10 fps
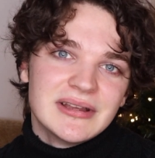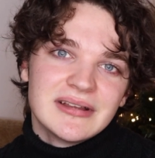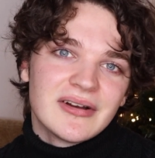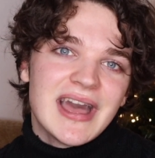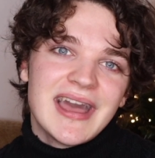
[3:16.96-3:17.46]

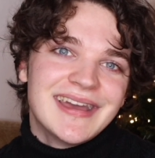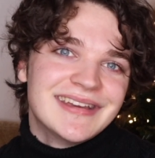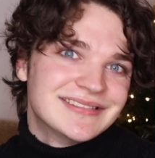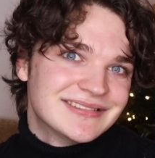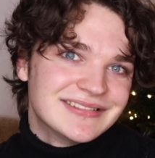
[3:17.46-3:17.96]

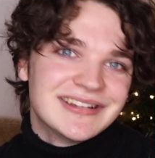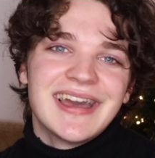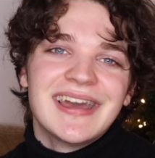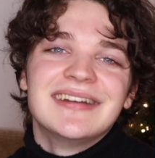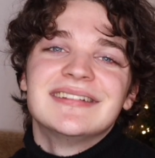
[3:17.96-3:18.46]
Okay,
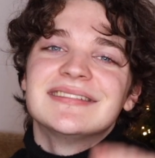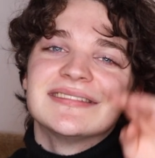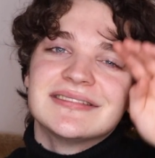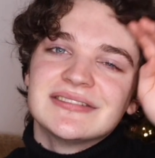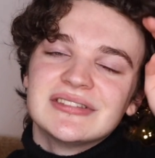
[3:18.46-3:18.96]
okay.
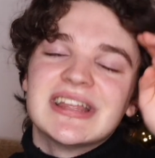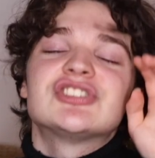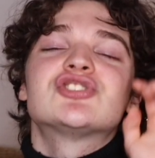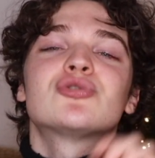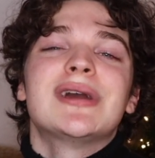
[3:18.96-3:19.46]

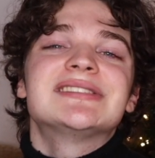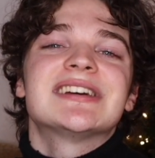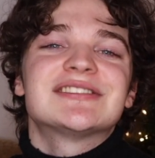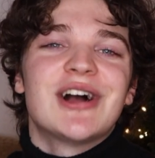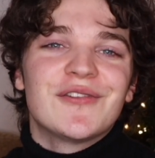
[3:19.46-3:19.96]
That's straight
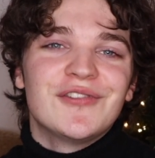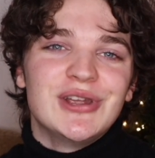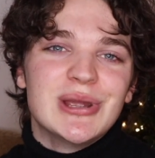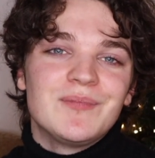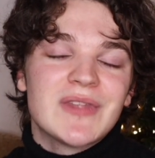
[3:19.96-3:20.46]
TikTok for you.